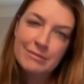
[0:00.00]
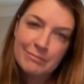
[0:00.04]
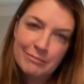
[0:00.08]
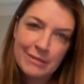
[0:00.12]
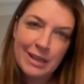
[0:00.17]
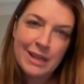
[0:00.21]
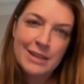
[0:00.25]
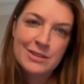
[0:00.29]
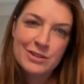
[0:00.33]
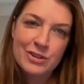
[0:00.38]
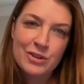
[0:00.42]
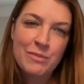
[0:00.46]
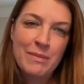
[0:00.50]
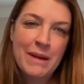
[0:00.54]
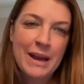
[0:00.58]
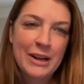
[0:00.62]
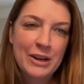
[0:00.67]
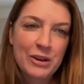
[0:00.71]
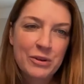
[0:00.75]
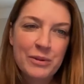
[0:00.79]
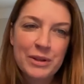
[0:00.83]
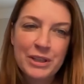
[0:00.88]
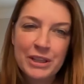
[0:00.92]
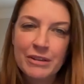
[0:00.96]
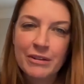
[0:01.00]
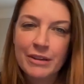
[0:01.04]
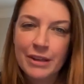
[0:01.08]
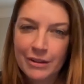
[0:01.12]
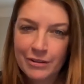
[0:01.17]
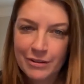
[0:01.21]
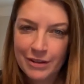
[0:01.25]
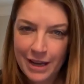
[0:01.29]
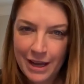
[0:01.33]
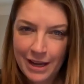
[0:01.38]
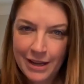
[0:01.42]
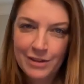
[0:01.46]
Not so minor when you go
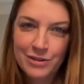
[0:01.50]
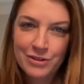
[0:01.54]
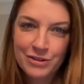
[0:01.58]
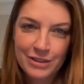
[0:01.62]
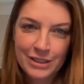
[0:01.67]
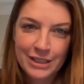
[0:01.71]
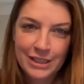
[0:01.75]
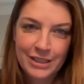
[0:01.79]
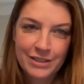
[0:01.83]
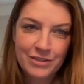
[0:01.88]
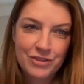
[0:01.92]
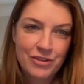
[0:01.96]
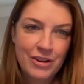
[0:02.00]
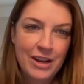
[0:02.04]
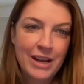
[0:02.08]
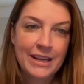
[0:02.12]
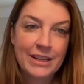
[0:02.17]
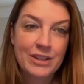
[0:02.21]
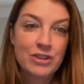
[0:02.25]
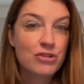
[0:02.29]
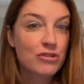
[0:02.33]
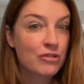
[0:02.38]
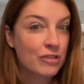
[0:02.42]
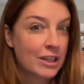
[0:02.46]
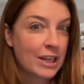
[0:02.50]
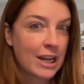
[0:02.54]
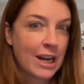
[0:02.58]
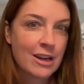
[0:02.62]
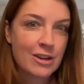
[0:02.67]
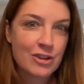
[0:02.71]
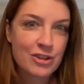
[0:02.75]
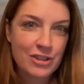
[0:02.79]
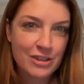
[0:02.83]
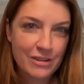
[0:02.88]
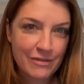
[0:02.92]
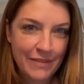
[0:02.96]
to actually try and
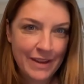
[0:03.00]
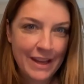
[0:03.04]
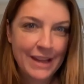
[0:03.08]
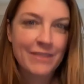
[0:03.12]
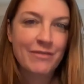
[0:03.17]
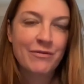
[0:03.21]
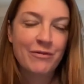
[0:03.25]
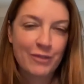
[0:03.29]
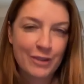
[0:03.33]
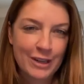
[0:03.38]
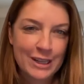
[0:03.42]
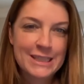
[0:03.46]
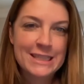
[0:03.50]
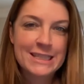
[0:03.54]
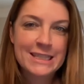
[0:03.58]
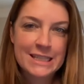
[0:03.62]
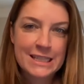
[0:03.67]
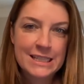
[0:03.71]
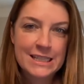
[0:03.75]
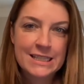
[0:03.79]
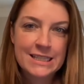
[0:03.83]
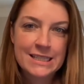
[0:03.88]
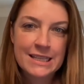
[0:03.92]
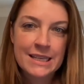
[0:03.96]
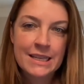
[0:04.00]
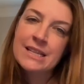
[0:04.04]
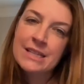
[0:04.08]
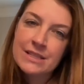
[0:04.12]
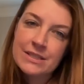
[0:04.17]
triage an event, for instance.